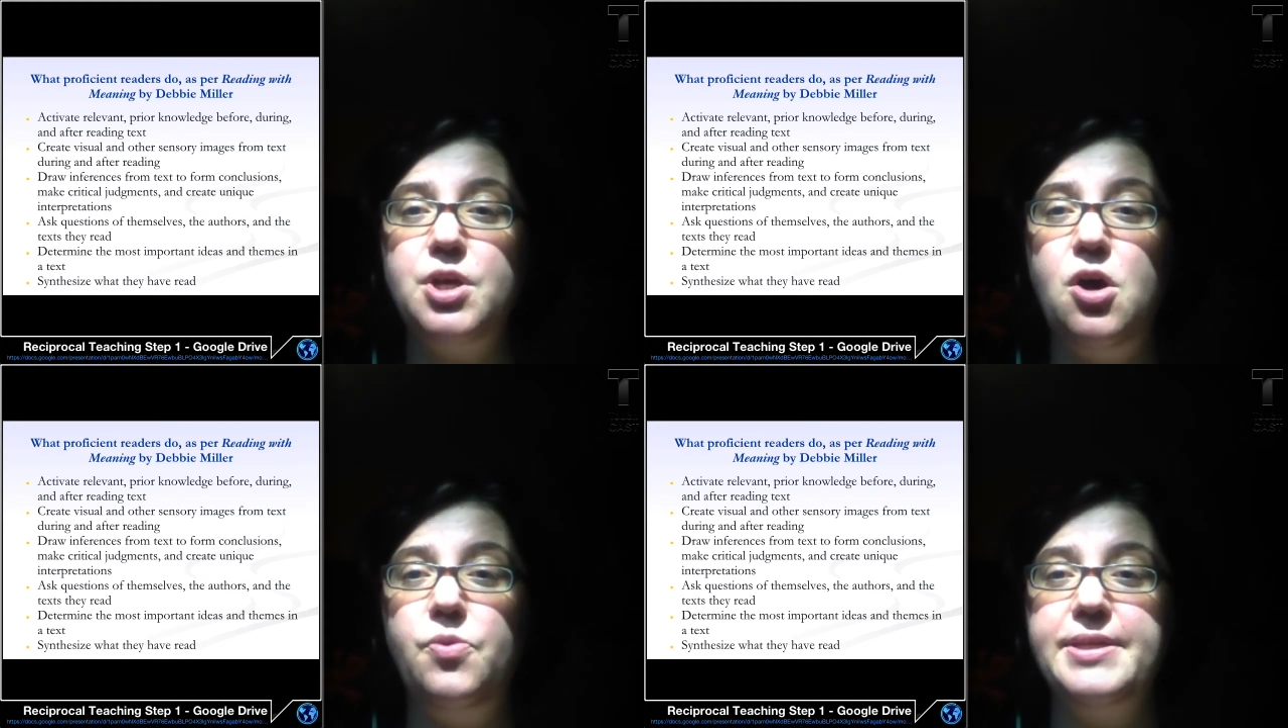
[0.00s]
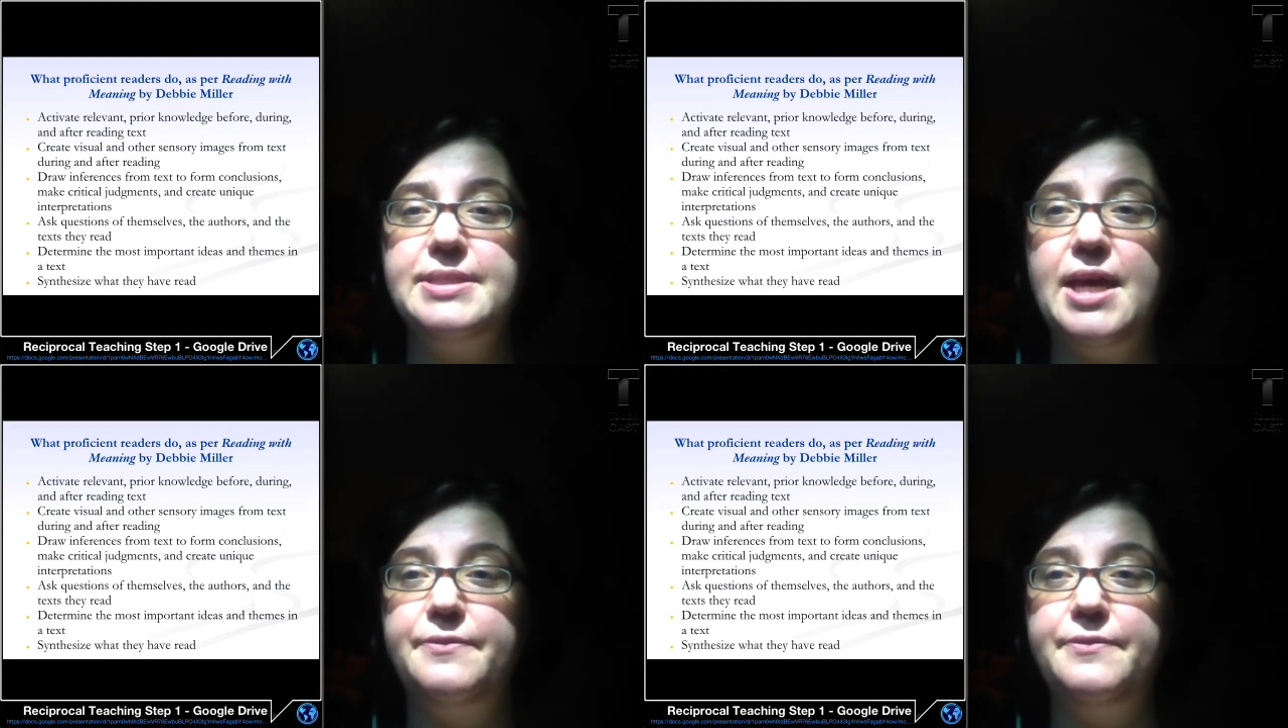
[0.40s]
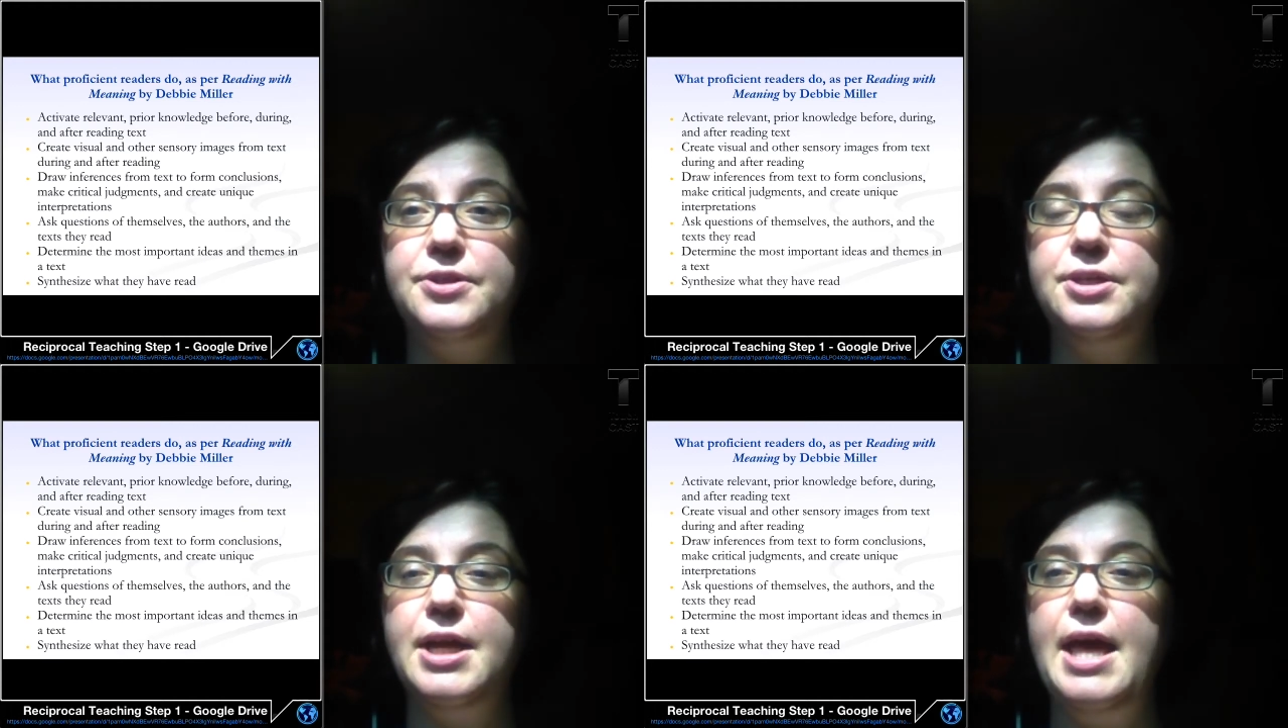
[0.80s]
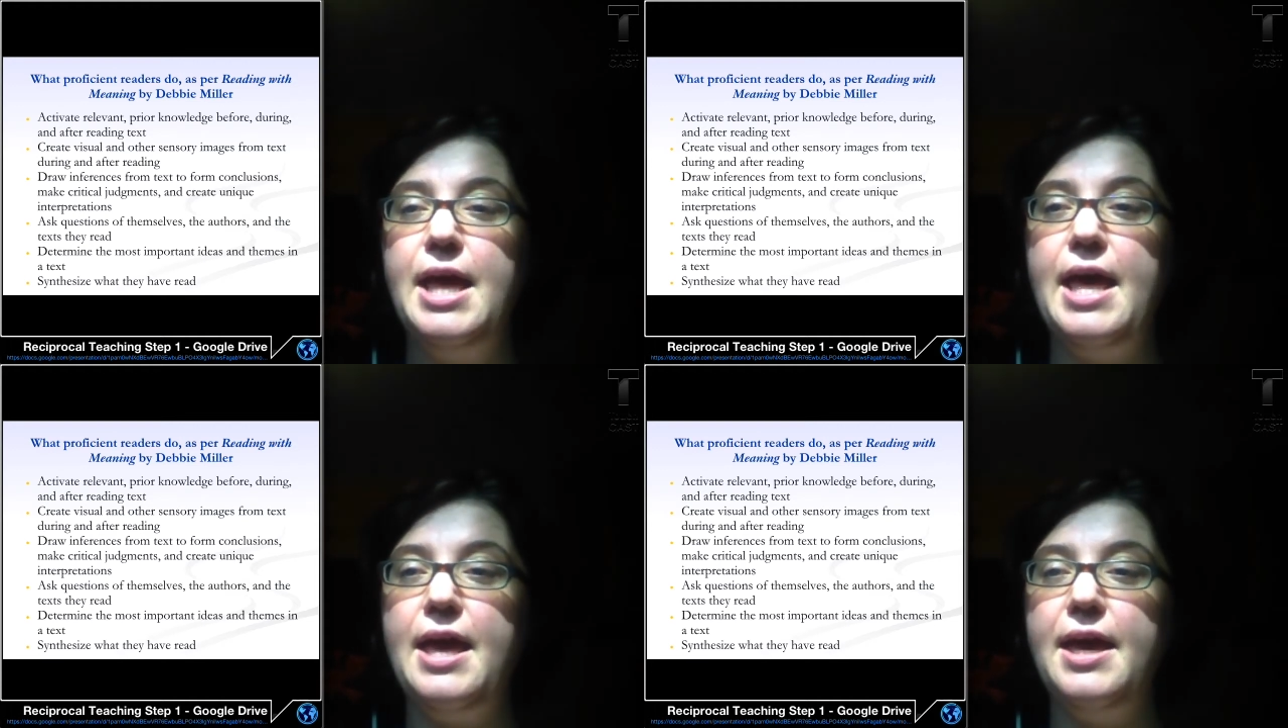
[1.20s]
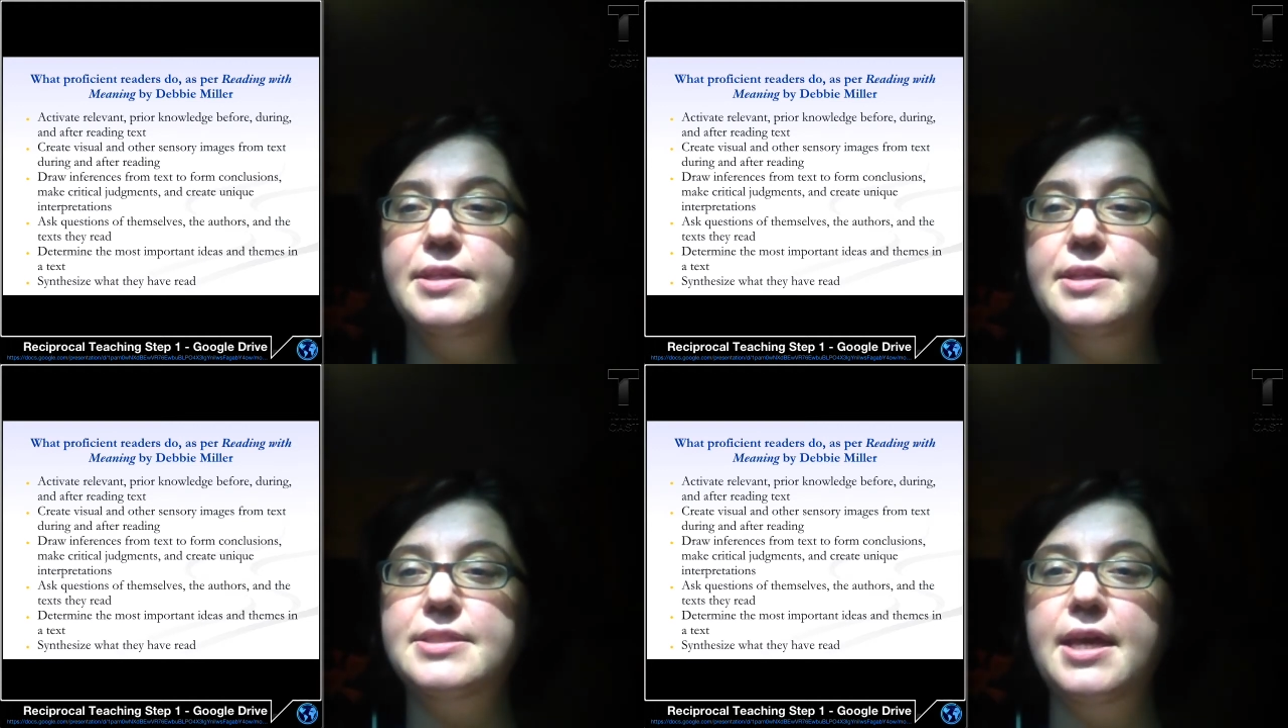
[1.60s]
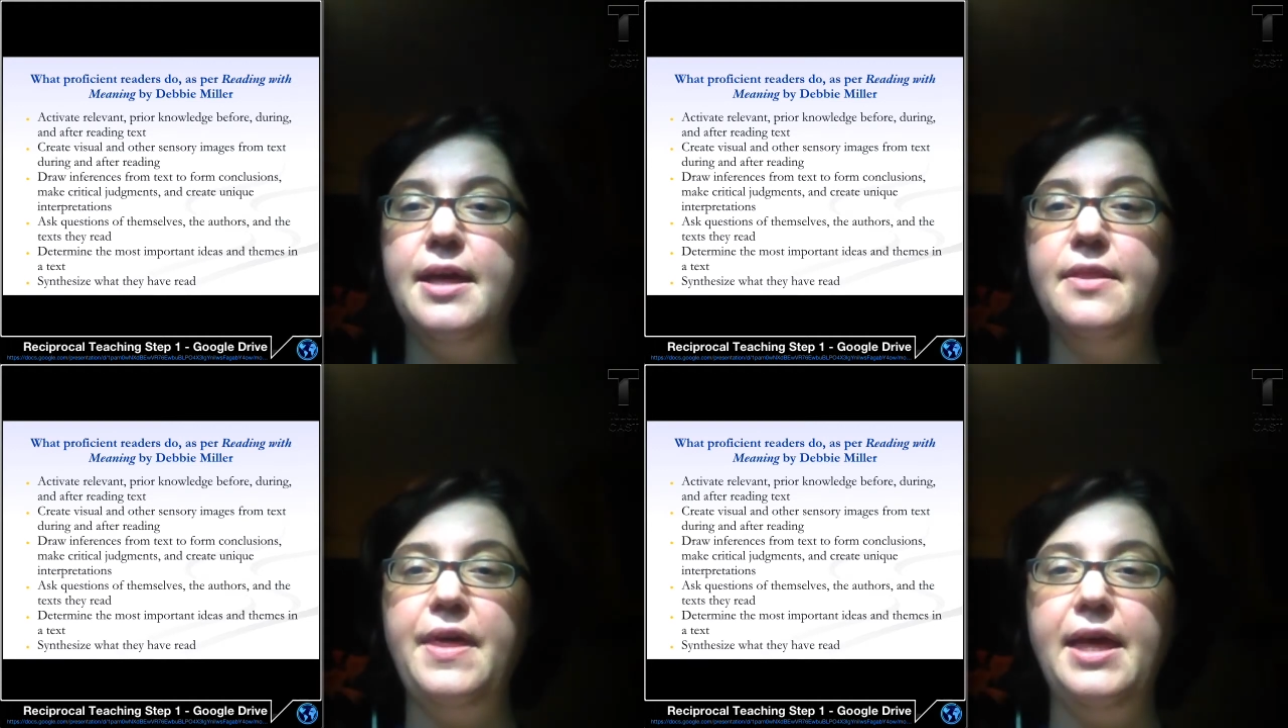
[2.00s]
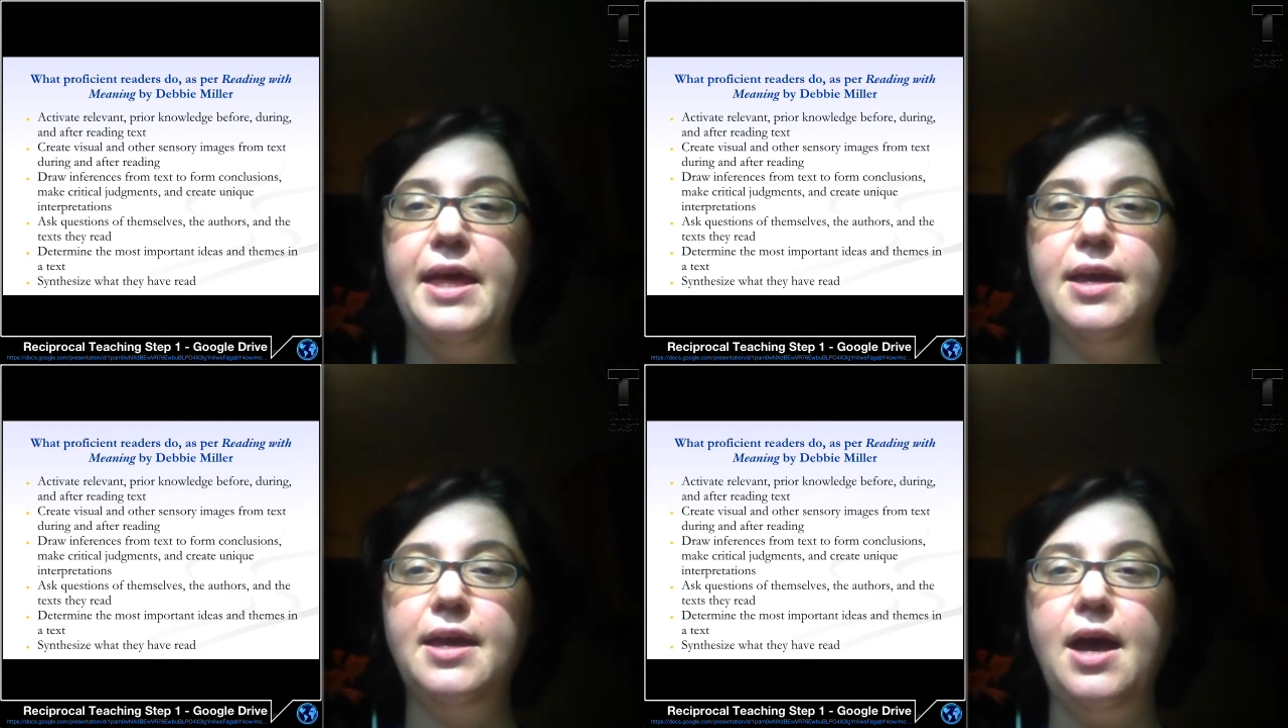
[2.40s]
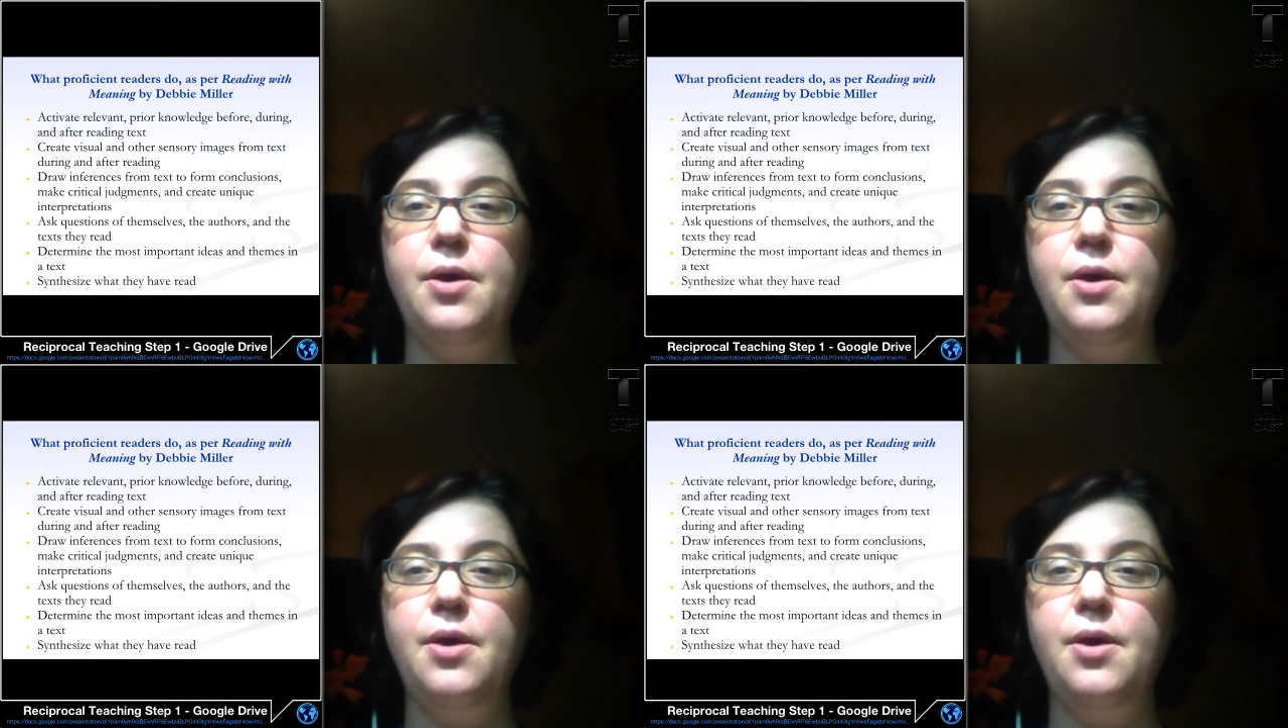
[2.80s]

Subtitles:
always, never, and then